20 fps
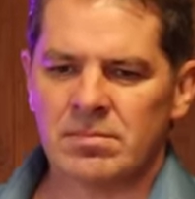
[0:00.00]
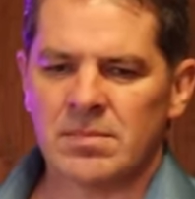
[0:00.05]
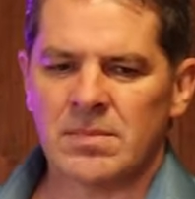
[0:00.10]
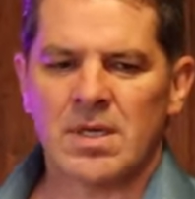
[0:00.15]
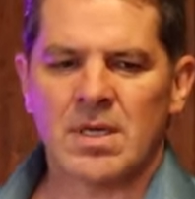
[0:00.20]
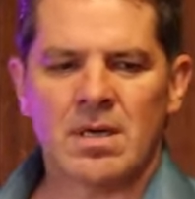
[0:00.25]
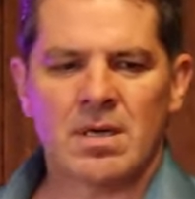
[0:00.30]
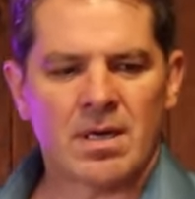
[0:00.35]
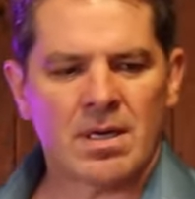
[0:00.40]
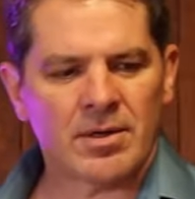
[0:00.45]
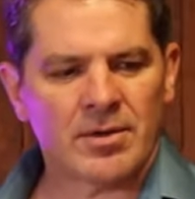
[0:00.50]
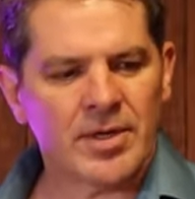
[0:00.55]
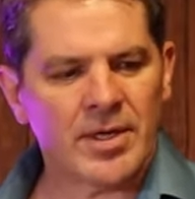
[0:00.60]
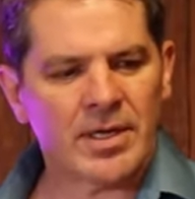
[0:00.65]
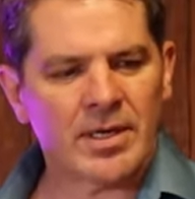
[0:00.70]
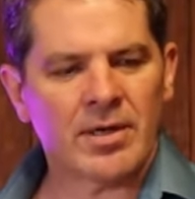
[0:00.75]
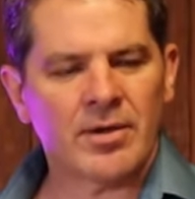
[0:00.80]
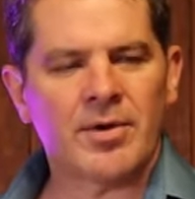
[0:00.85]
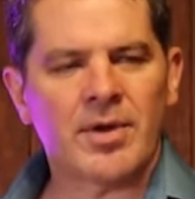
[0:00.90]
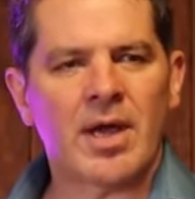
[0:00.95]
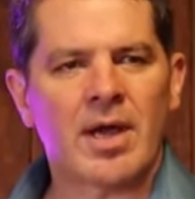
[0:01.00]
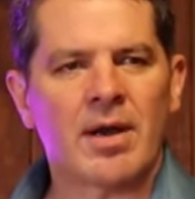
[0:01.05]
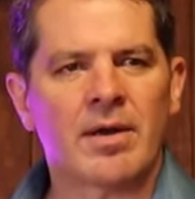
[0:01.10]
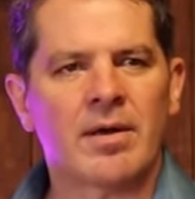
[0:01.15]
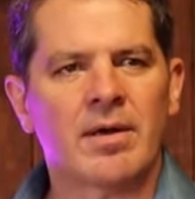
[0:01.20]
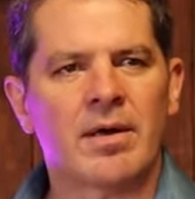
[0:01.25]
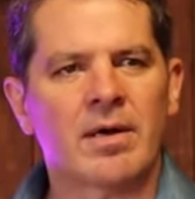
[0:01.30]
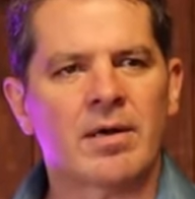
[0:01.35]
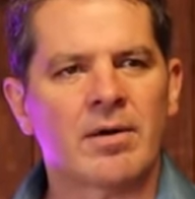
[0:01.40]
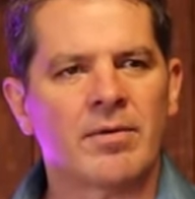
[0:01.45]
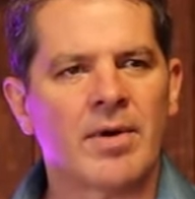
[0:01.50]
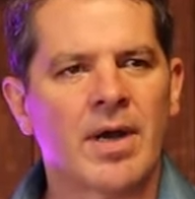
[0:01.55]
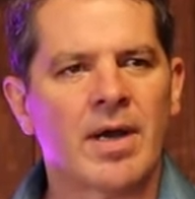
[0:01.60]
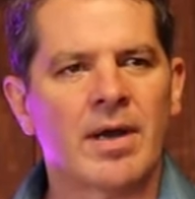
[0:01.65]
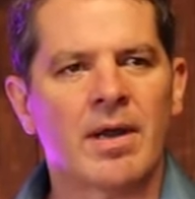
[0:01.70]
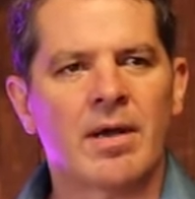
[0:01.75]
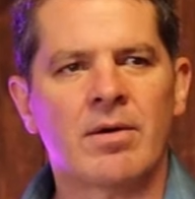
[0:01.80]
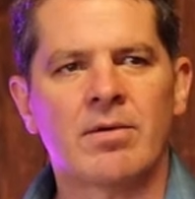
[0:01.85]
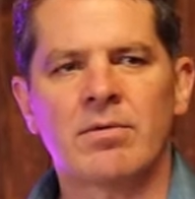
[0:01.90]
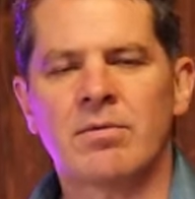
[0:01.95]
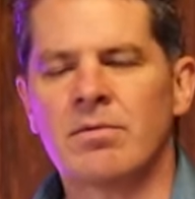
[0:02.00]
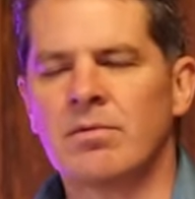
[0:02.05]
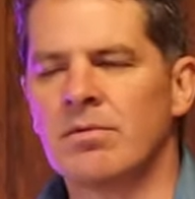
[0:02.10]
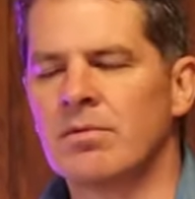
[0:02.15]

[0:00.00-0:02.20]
No, I don't need to go down and hug her right now.